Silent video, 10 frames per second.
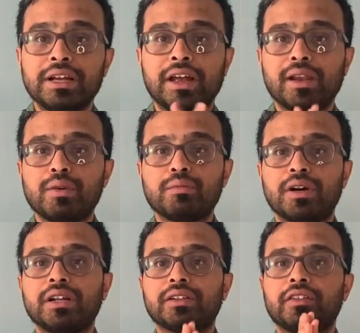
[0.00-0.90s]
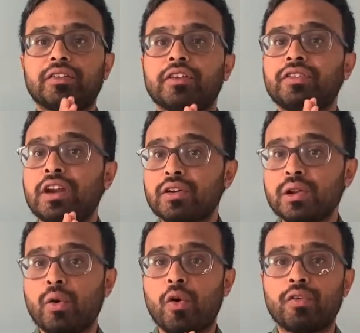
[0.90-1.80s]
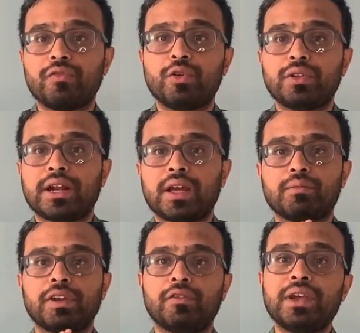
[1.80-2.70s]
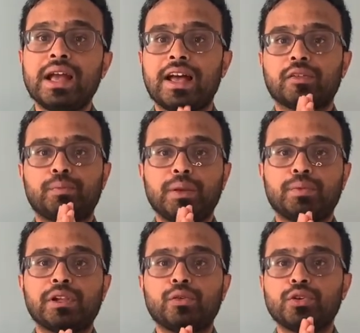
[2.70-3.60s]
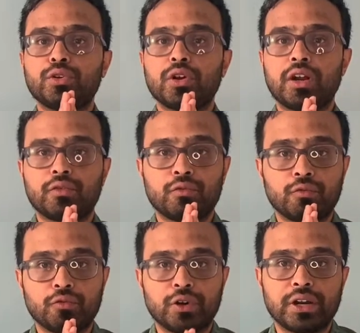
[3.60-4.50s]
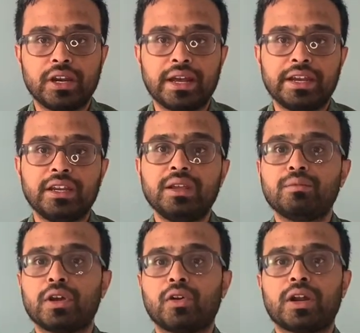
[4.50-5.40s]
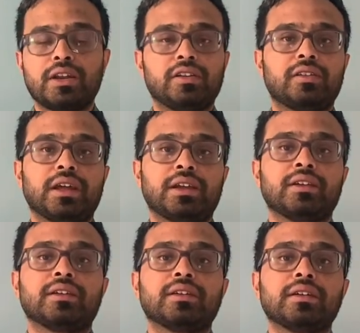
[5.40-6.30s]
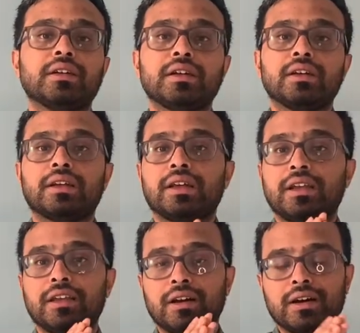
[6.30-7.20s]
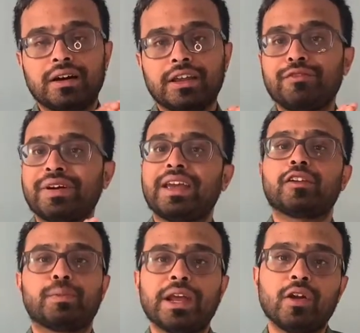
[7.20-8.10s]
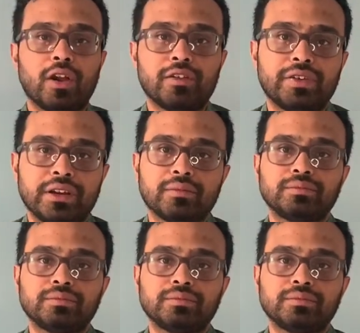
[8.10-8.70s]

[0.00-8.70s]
Remember, this is a general overview that I'm giving as people who do not work in IT may not understand. If I explain all of it.